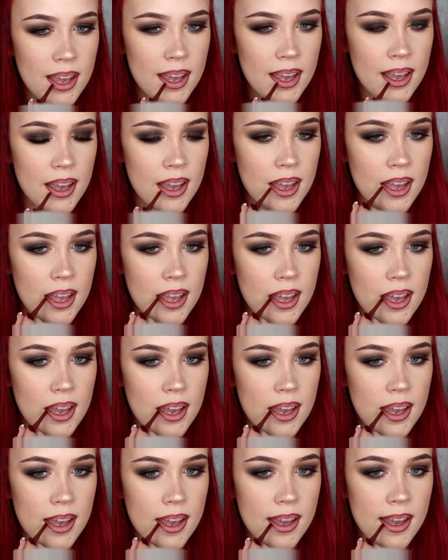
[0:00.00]

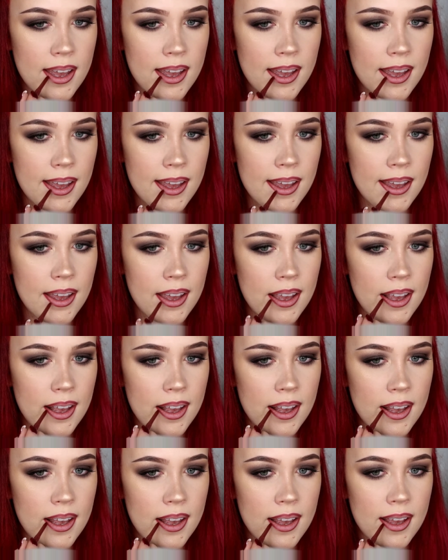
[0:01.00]

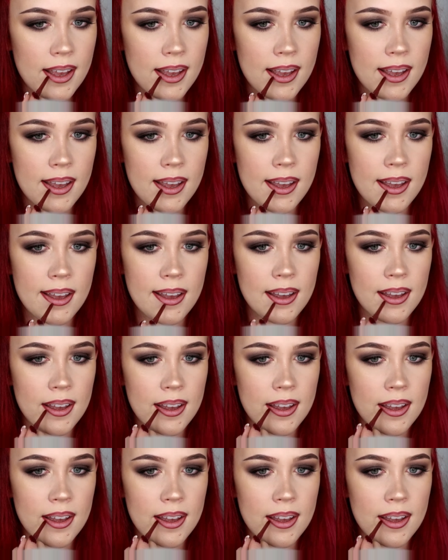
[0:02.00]
[no speech]